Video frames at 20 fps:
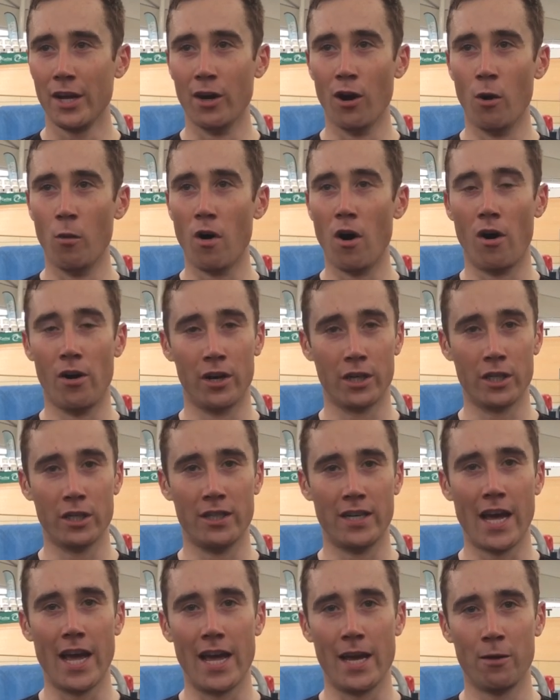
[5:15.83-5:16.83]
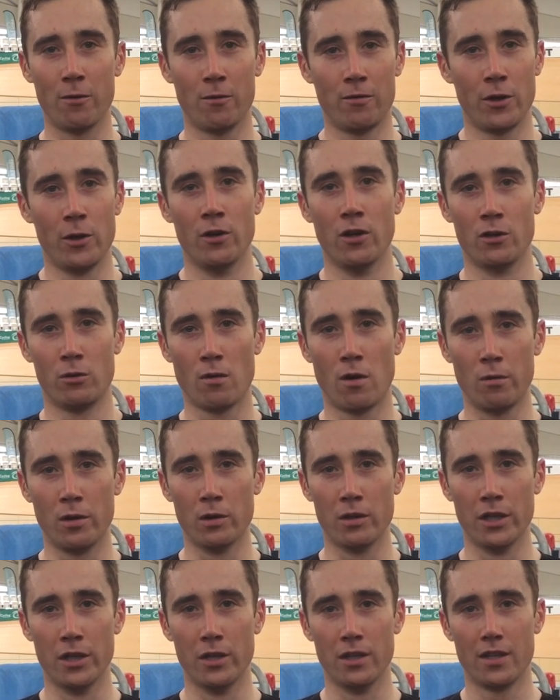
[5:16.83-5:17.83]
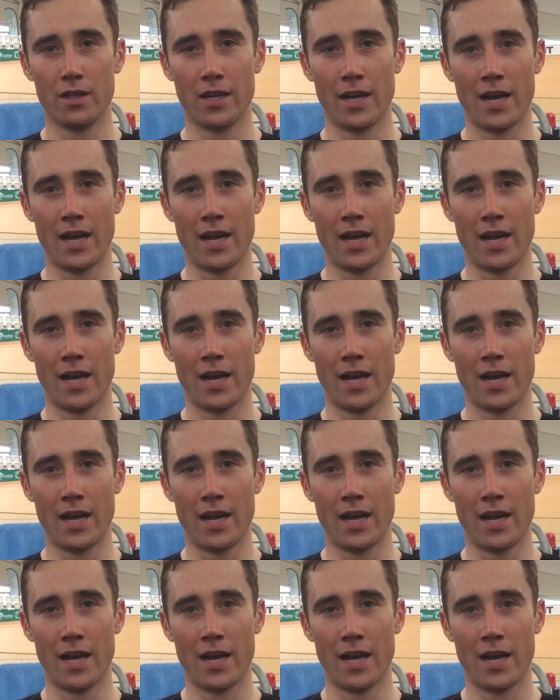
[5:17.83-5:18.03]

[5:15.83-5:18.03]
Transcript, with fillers: You know what? On a good day, who knows what we'll do?